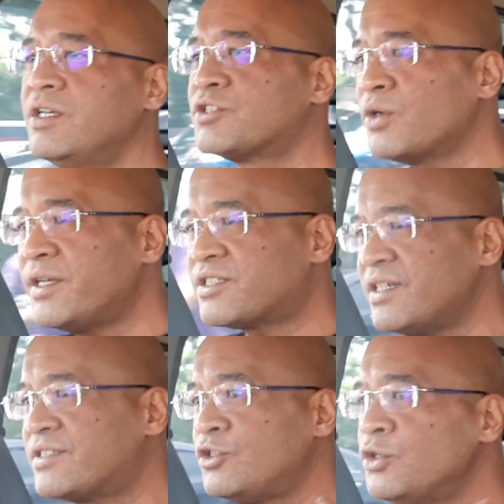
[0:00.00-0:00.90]
So it's
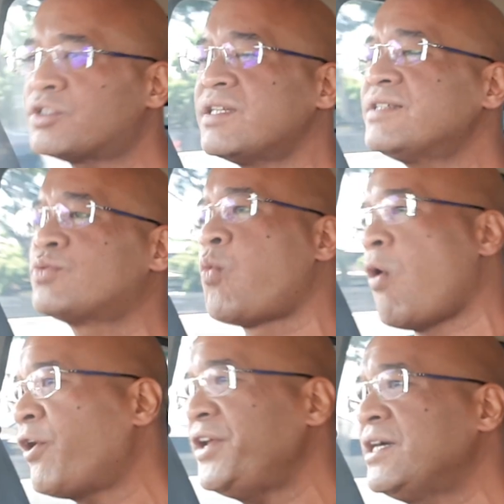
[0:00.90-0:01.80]
it's useless
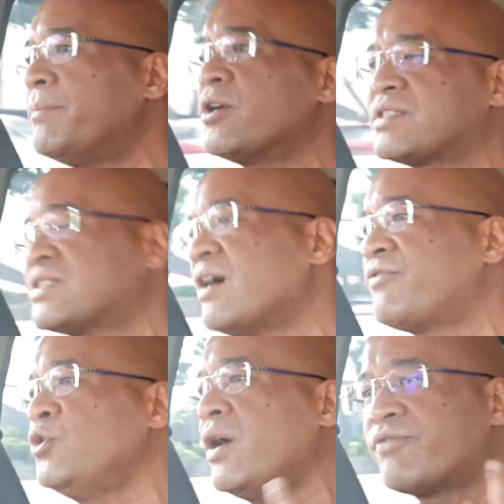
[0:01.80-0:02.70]
worrying about stuff
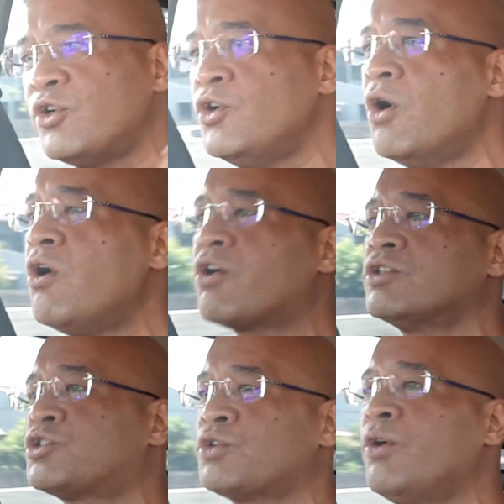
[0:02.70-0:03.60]
you have no
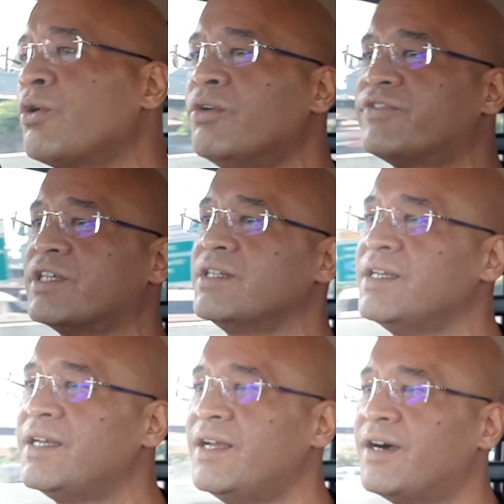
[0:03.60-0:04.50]
control over.
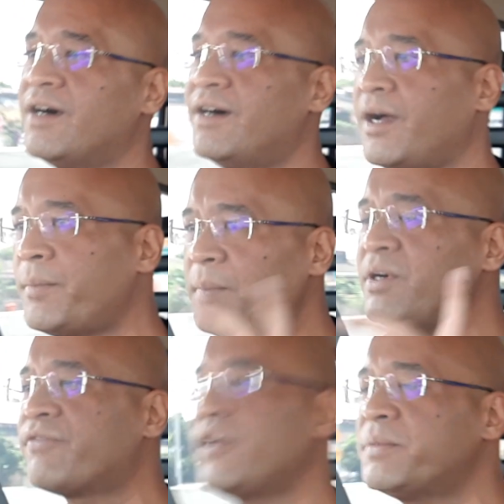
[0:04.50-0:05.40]
Uh, I remember
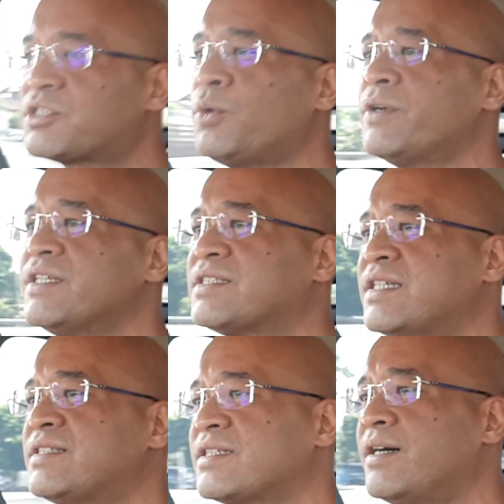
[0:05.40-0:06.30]
a famous quote that
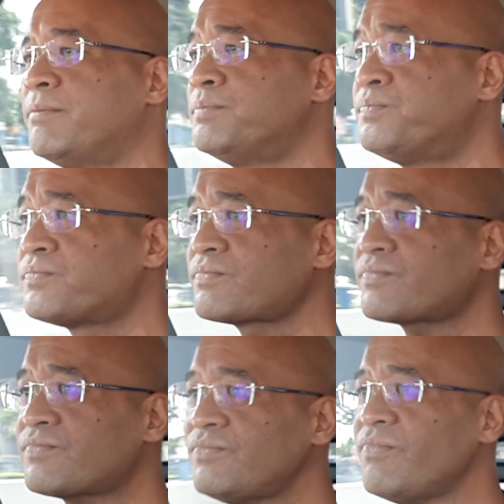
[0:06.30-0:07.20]
says, um,
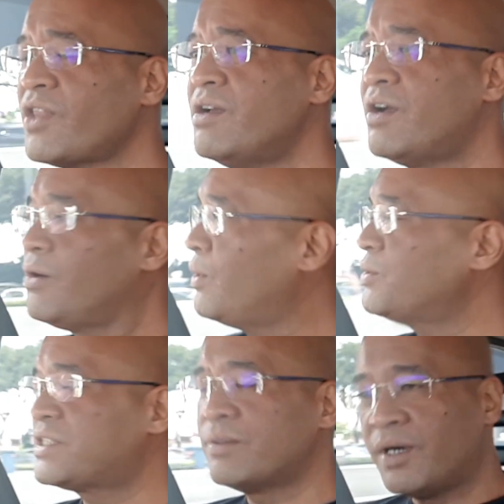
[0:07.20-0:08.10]
what
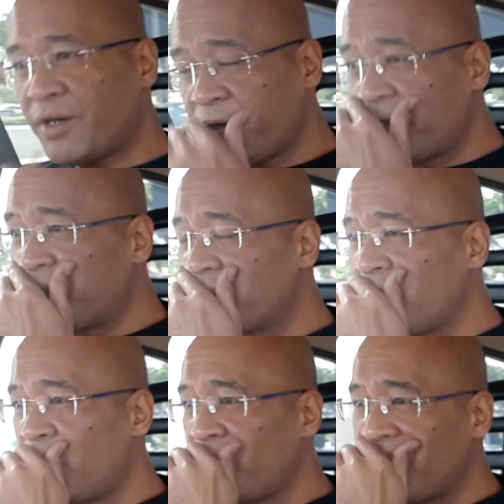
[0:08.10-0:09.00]
was it, how, how did it go?